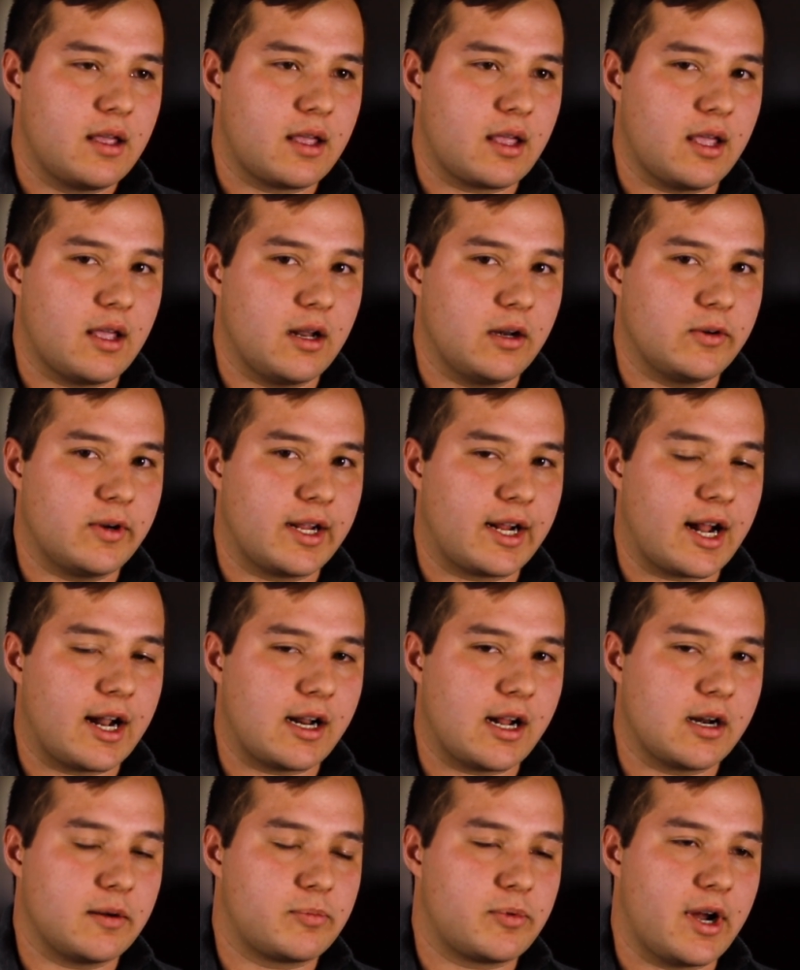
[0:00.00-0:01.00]
And when I
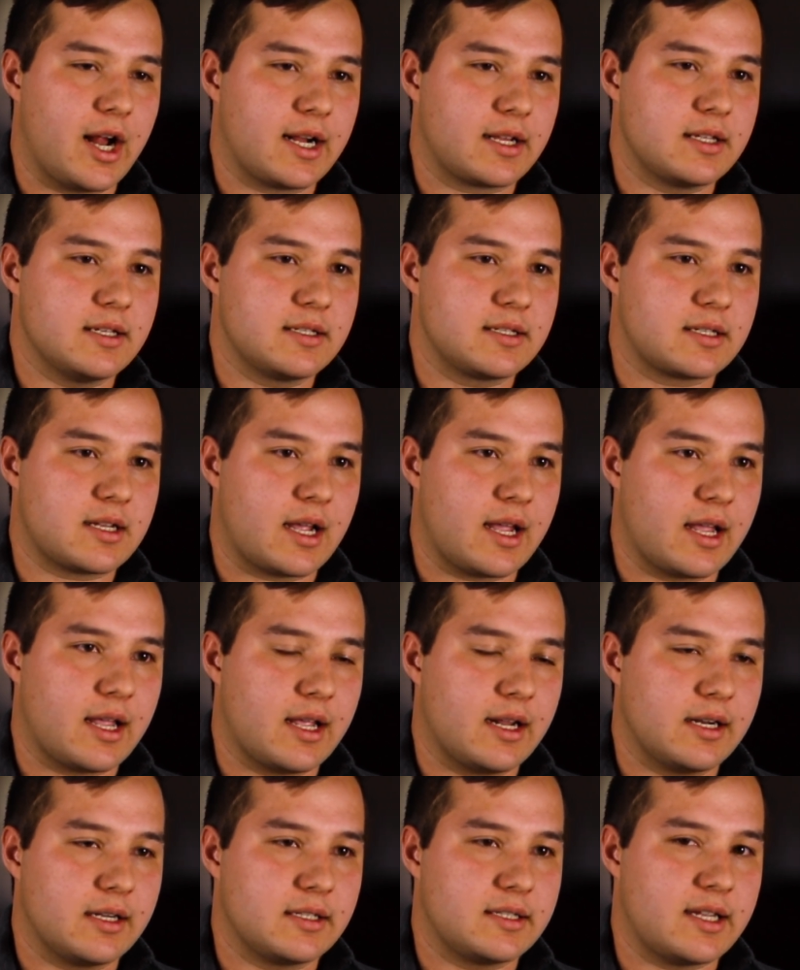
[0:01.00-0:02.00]
got out of practice, I
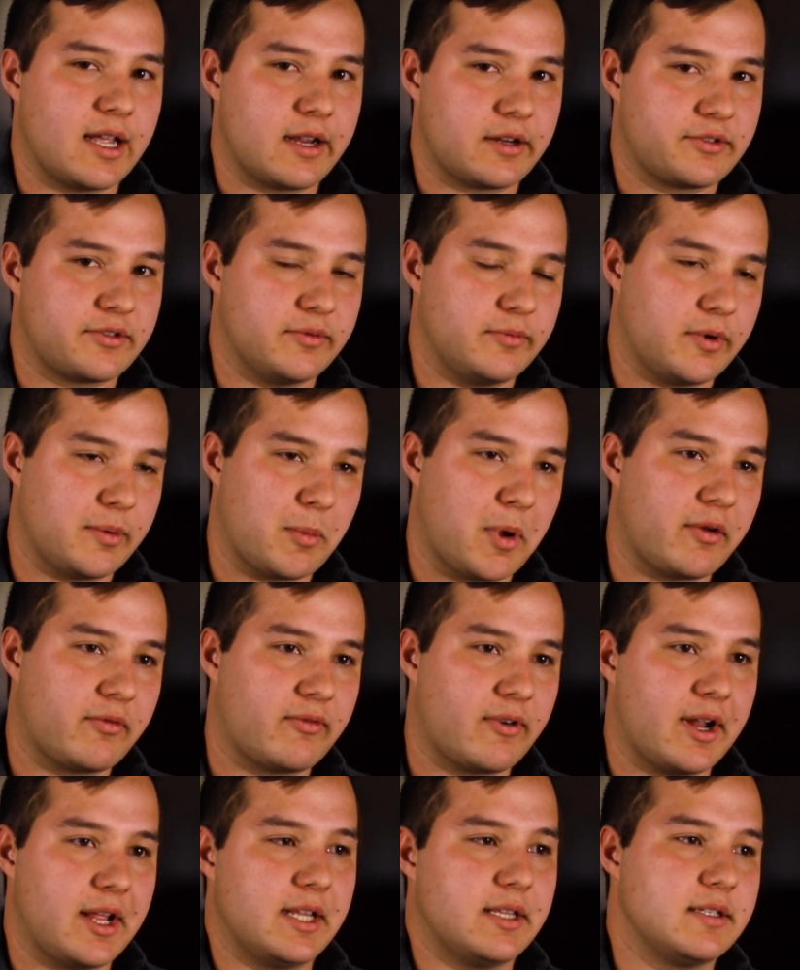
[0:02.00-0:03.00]
had a text from one of my
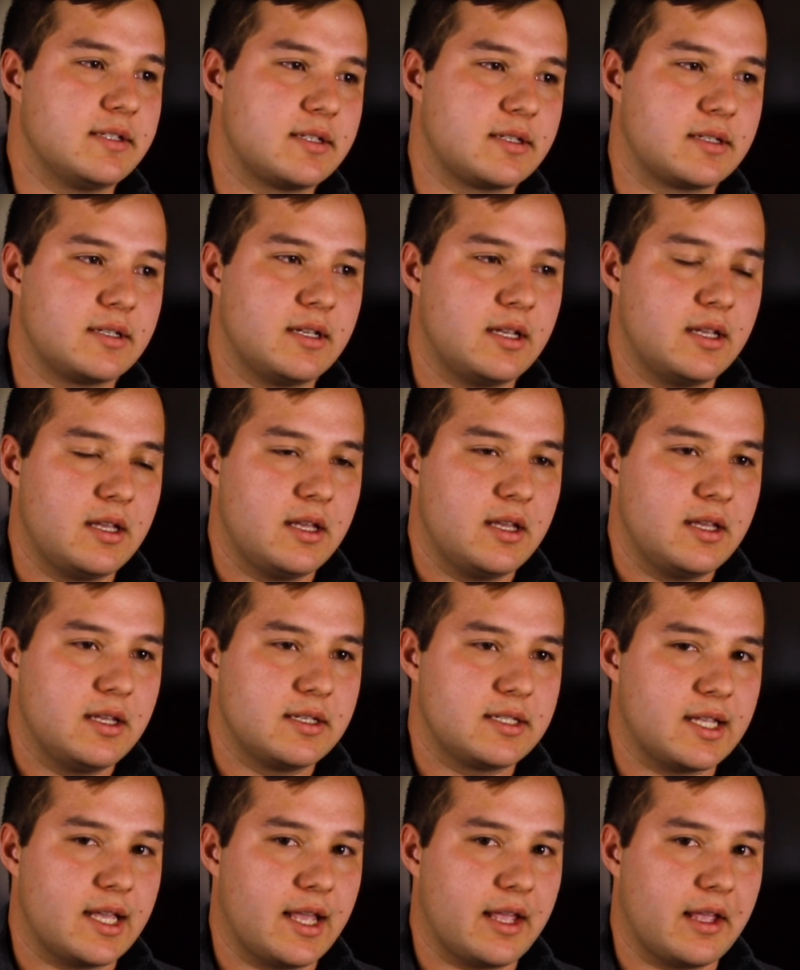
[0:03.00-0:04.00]
friends
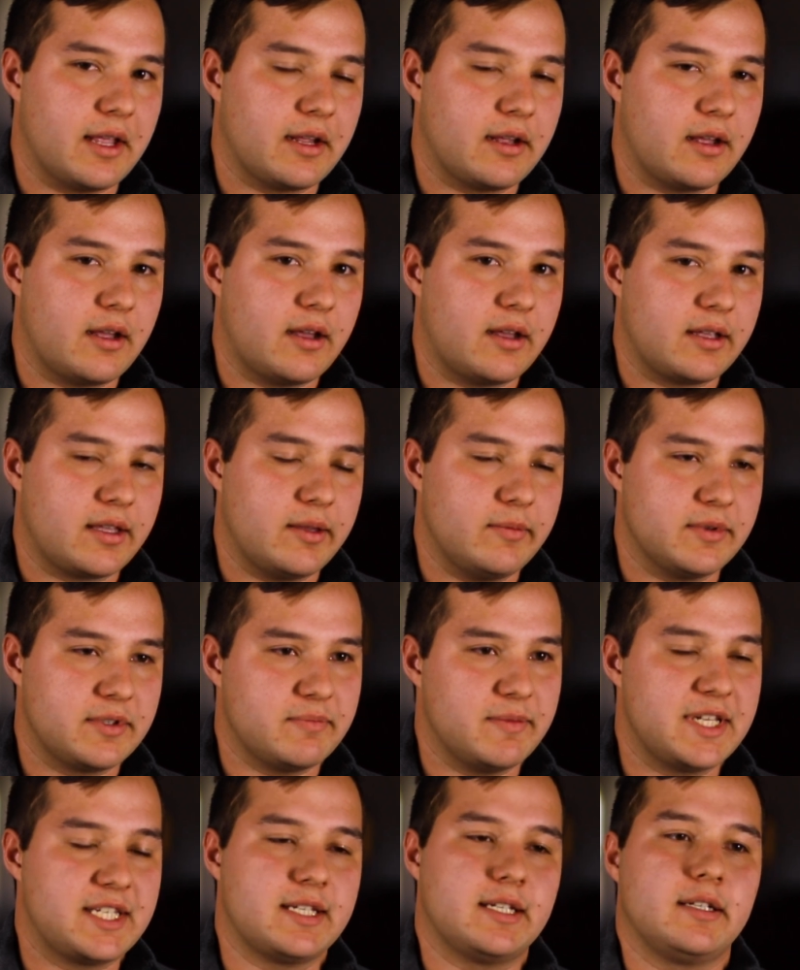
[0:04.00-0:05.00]
saying he
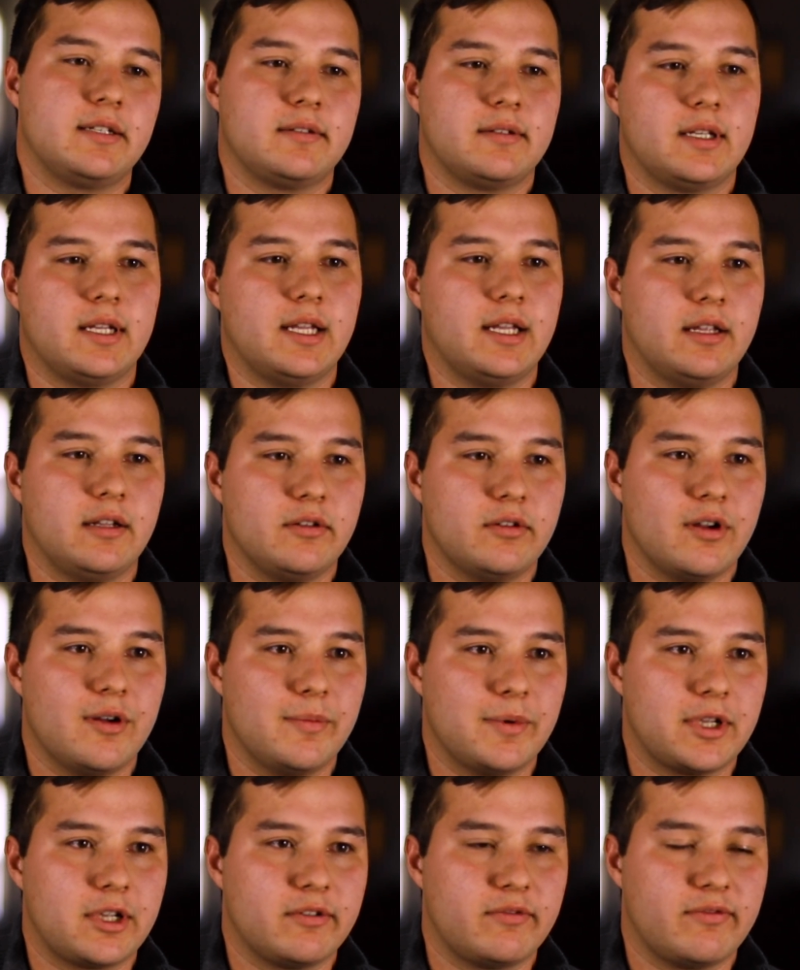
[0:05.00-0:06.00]
was missing and
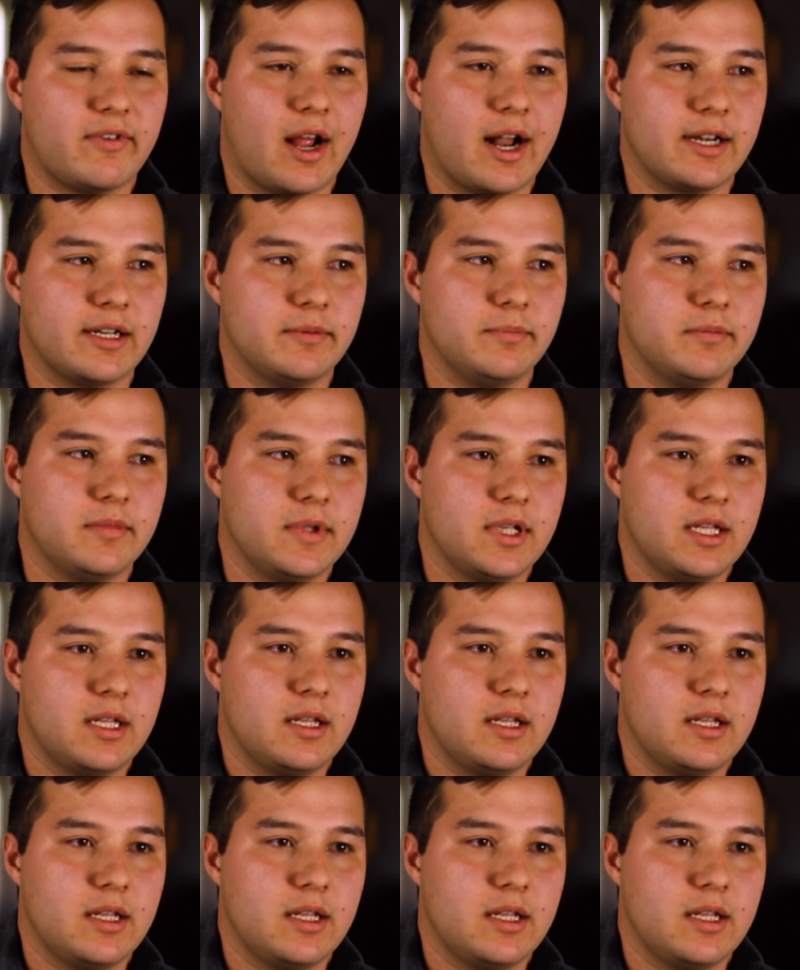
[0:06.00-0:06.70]
nobody could find him.